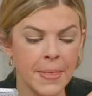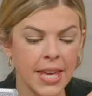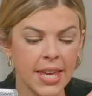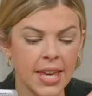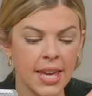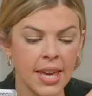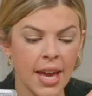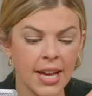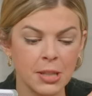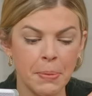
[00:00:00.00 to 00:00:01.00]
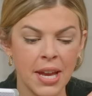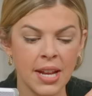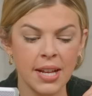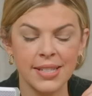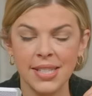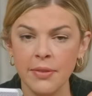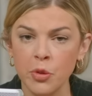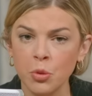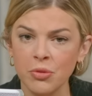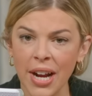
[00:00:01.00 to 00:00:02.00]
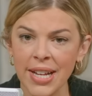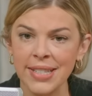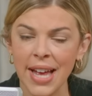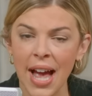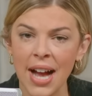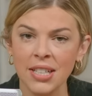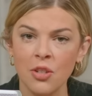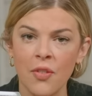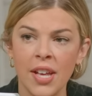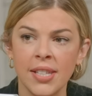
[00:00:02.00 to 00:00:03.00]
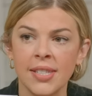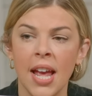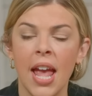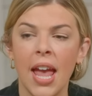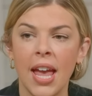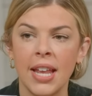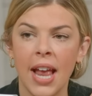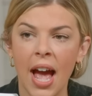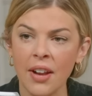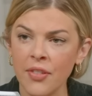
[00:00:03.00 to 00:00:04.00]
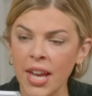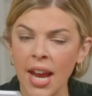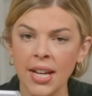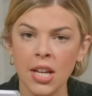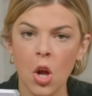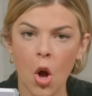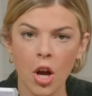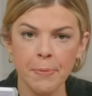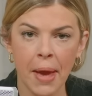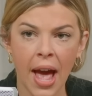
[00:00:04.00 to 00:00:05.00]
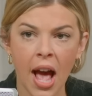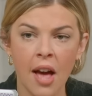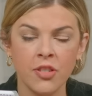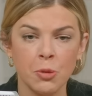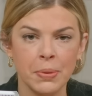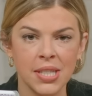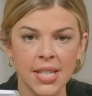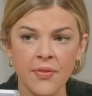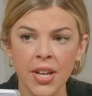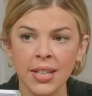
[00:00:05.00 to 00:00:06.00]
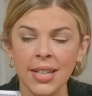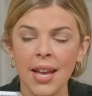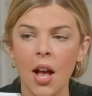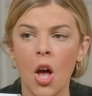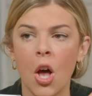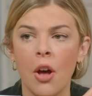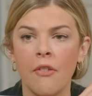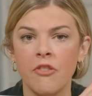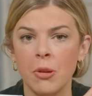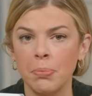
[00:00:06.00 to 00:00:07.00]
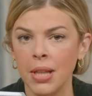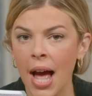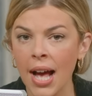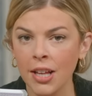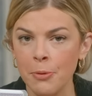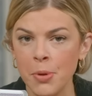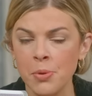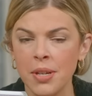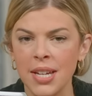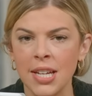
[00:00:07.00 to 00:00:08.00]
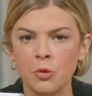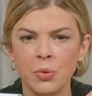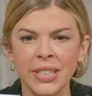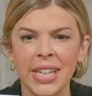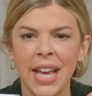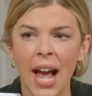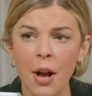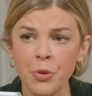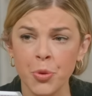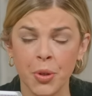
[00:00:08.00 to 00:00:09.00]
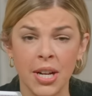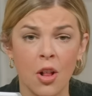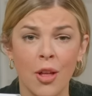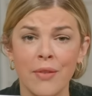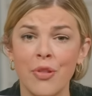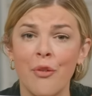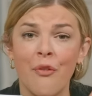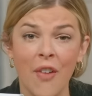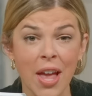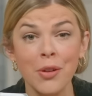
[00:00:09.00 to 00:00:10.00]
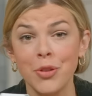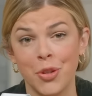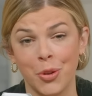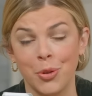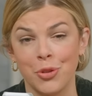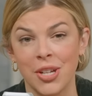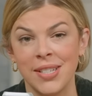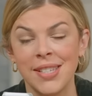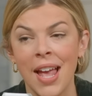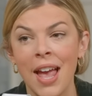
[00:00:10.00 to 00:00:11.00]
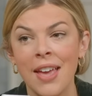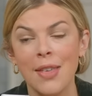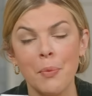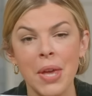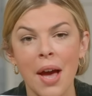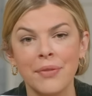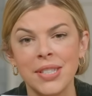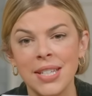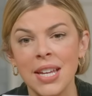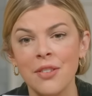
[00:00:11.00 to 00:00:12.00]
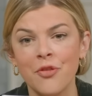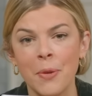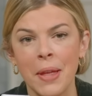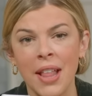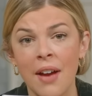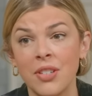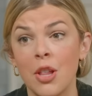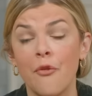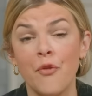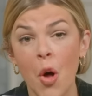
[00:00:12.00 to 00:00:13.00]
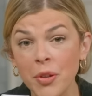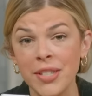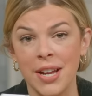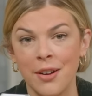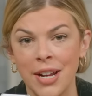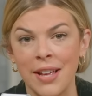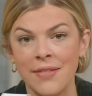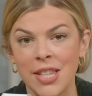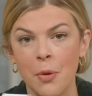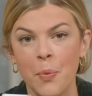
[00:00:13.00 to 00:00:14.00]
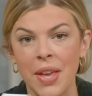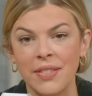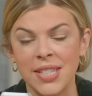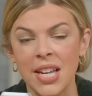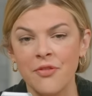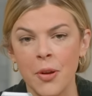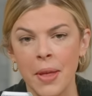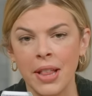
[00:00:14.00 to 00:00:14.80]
He has been a civil rights activist and advocating on behalf specifically of the Black community and really countering a lot of the failed solutions that we have seen from the left and the false narratives that we have seen from the